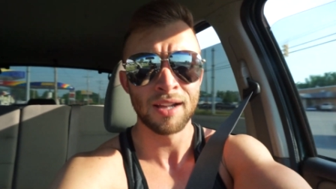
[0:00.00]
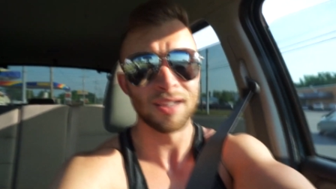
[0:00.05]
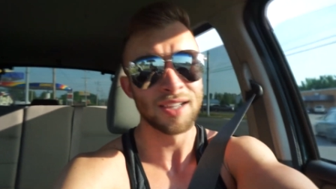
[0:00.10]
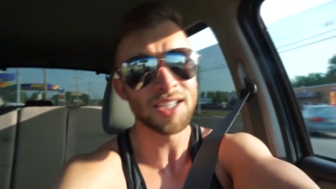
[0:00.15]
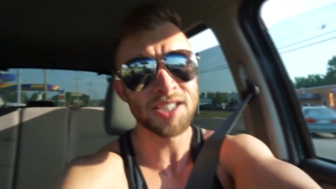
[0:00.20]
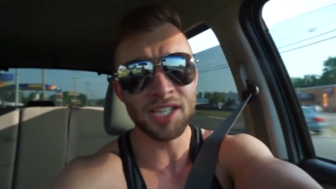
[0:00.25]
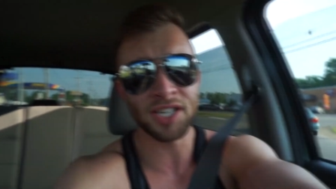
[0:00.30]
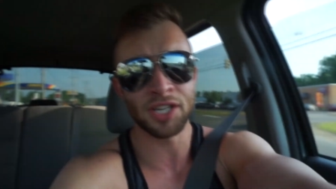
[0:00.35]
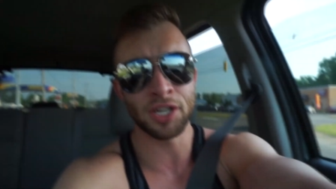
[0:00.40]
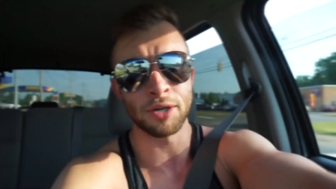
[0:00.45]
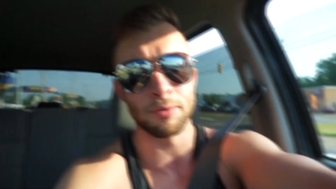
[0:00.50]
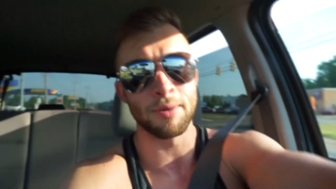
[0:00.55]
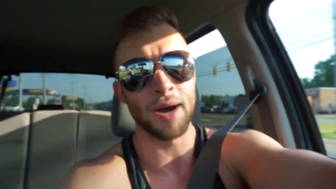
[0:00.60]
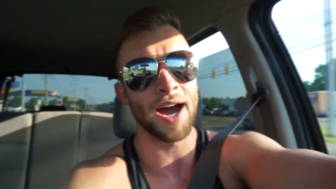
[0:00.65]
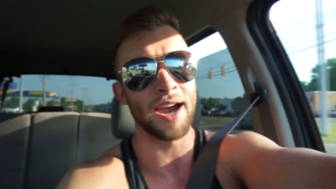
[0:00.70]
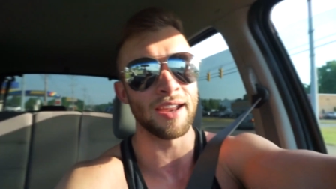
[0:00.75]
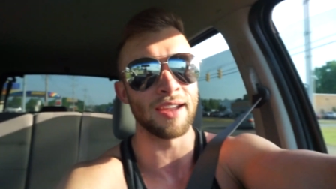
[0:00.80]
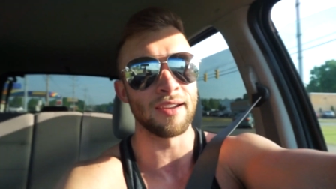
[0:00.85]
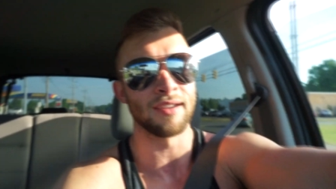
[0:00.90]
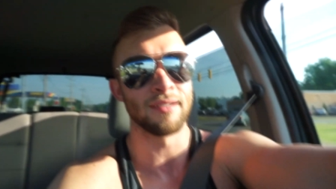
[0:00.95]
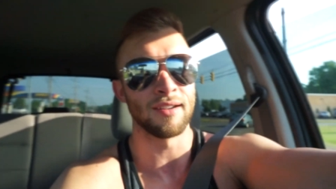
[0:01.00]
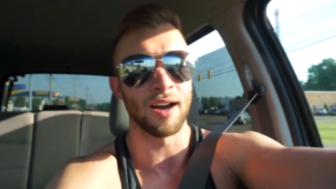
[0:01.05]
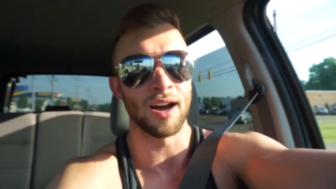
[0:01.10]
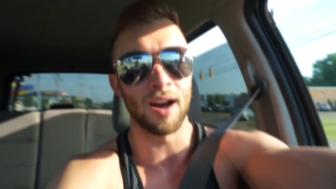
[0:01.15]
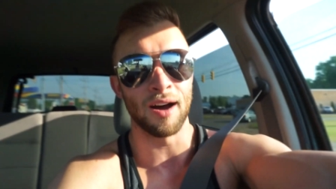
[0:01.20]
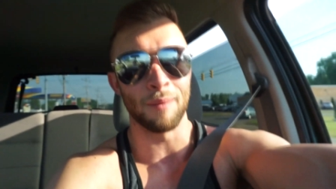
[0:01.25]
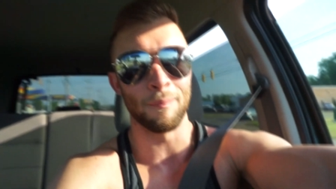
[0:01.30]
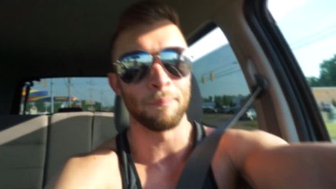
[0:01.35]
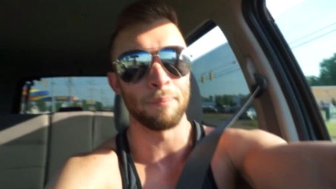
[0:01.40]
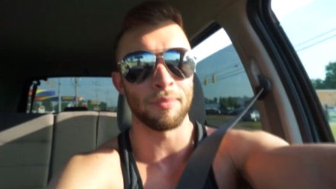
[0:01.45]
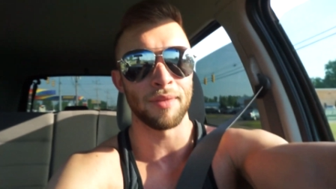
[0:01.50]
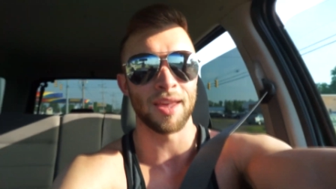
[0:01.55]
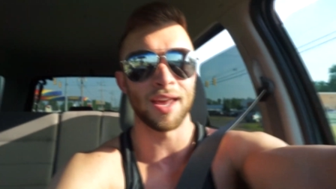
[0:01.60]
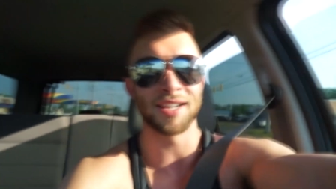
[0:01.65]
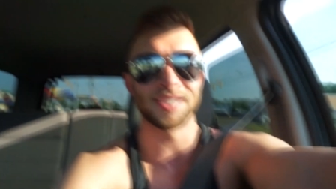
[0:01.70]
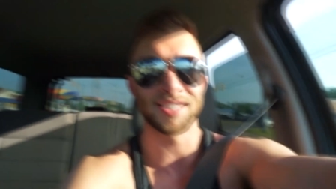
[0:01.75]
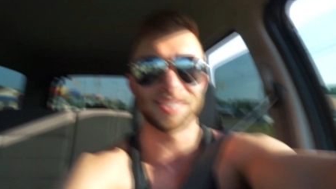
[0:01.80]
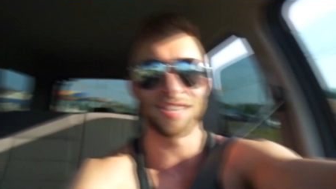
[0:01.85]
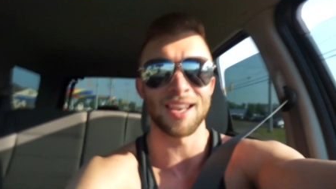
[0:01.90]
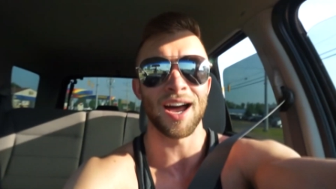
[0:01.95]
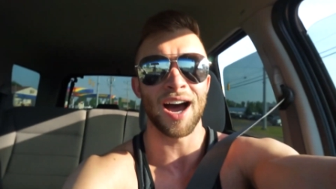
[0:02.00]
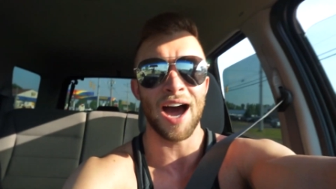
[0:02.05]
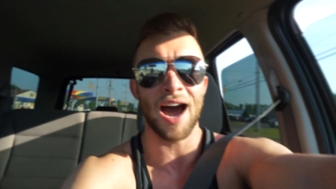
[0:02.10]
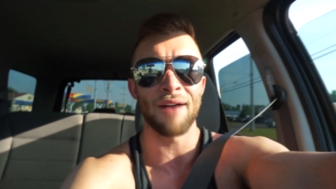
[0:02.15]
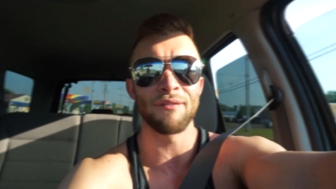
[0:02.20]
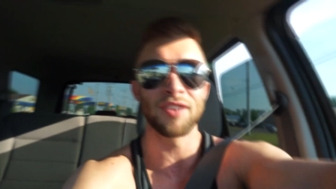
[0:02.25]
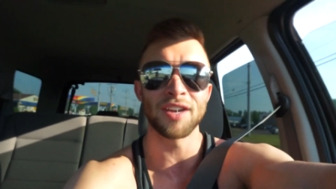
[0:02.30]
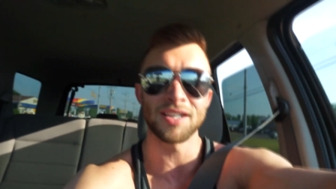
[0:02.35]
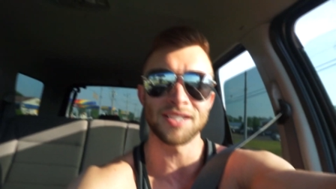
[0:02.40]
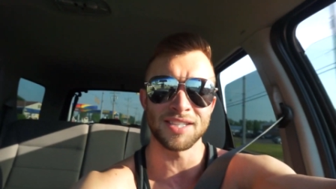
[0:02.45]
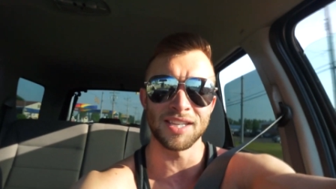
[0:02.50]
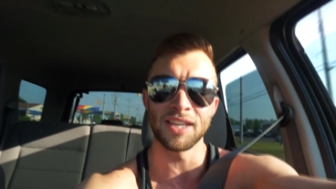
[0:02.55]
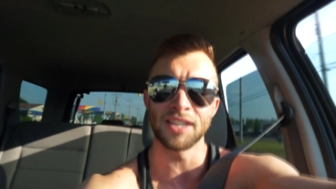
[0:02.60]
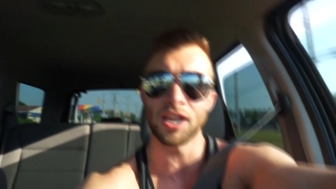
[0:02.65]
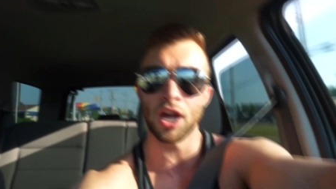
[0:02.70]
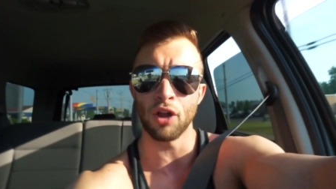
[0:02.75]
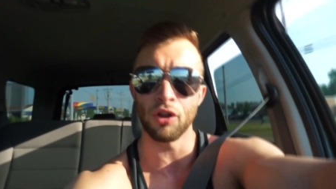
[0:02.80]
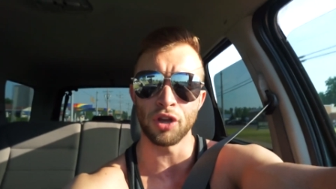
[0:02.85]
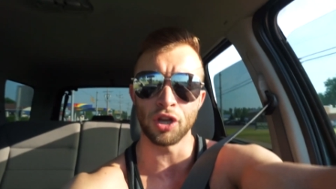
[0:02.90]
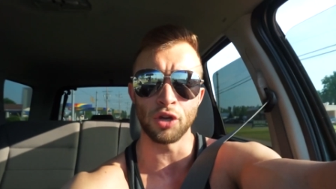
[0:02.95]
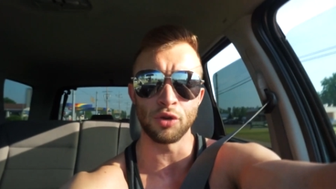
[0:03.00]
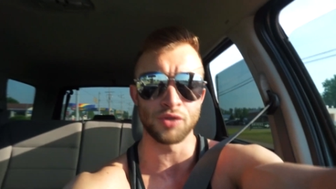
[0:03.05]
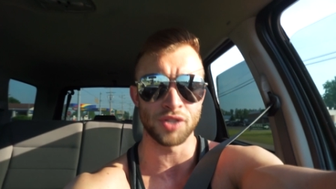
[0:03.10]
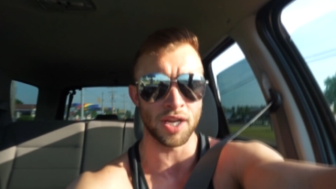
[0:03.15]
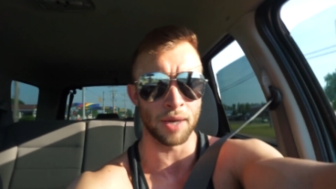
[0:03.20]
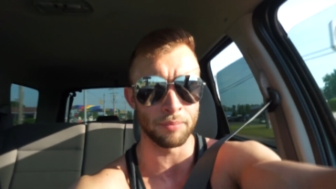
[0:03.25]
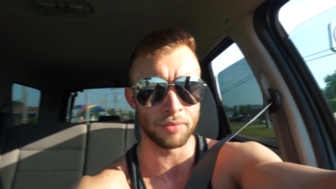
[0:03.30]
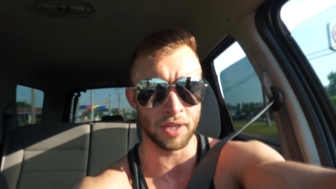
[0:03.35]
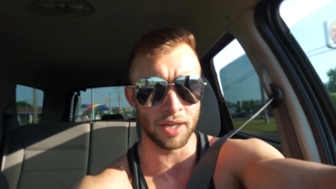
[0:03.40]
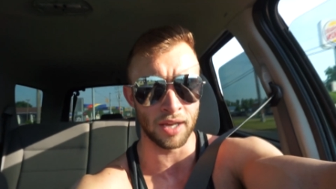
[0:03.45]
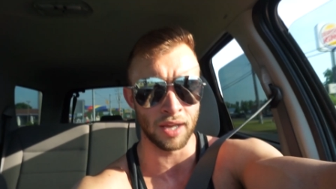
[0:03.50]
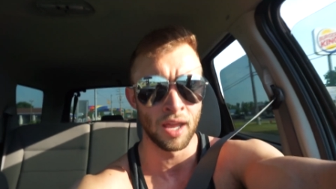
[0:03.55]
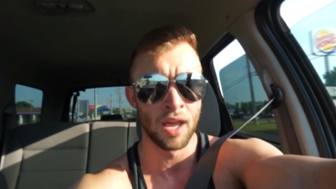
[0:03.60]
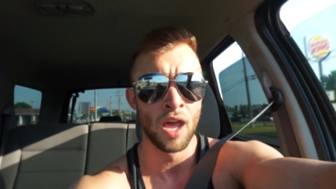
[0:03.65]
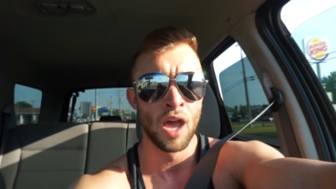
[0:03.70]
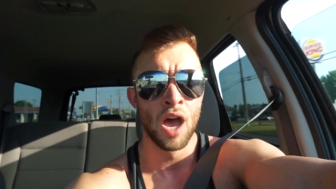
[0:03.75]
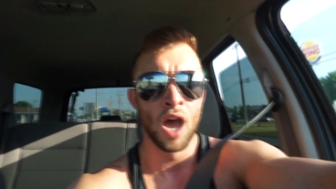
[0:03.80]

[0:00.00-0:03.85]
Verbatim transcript: Listen to your body. Um, it's obviously telling you something,